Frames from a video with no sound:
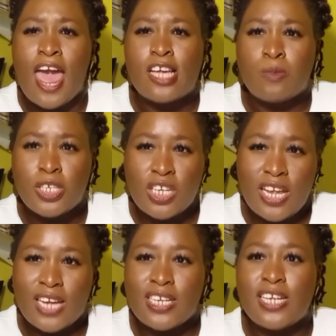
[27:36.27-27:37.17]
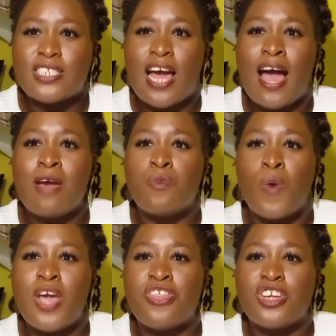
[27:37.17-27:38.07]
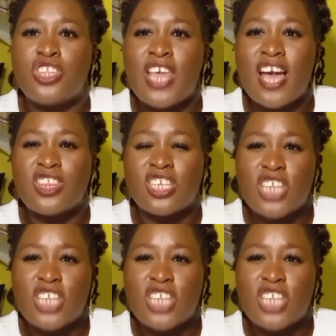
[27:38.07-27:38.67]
especially in a time where the